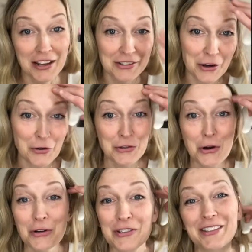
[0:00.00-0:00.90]
So
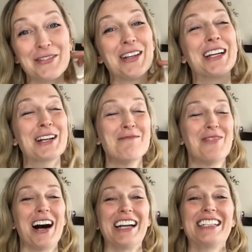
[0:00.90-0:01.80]
don't use them
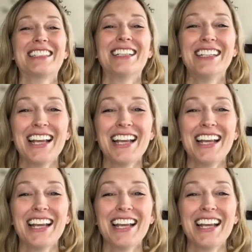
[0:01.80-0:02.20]
combined.